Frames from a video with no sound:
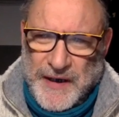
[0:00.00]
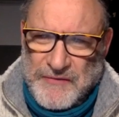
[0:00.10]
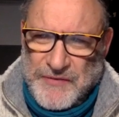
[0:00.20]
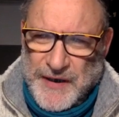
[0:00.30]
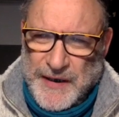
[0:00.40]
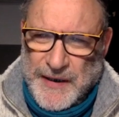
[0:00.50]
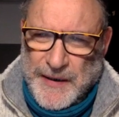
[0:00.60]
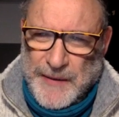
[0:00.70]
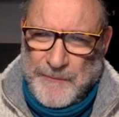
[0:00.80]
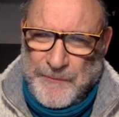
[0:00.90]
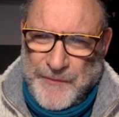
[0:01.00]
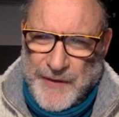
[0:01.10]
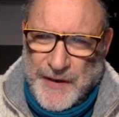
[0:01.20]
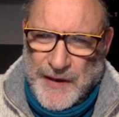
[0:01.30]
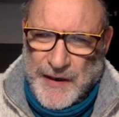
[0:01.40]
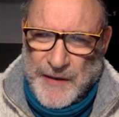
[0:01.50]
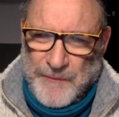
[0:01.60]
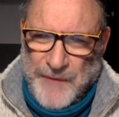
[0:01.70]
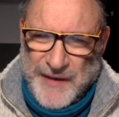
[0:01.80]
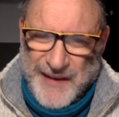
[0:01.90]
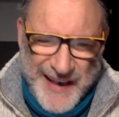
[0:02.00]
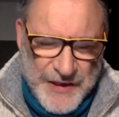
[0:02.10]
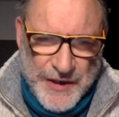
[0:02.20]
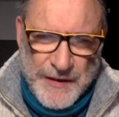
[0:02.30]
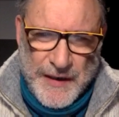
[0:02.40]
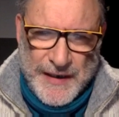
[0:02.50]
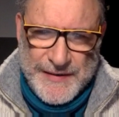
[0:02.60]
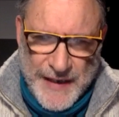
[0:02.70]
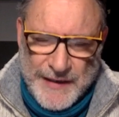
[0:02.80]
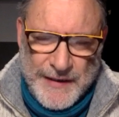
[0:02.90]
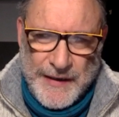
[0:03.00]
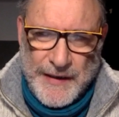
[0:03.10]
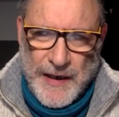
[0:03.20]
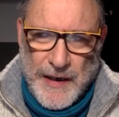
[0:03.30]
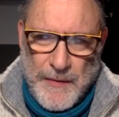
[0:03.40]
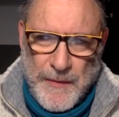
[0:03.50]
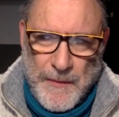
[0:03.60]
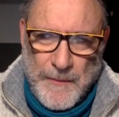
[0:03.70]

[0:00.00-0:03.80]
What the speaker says: have an election exactly in a